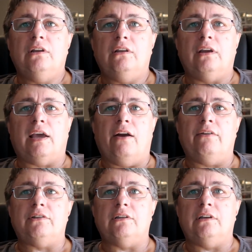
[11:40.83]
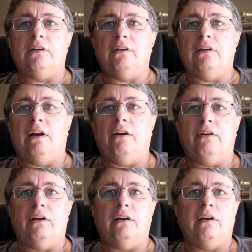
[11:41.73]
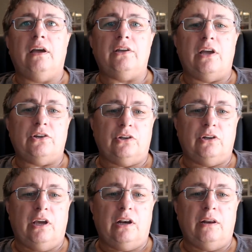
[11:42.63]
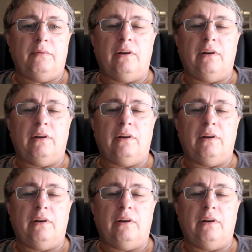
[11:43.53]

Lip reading: your currency, as you need it.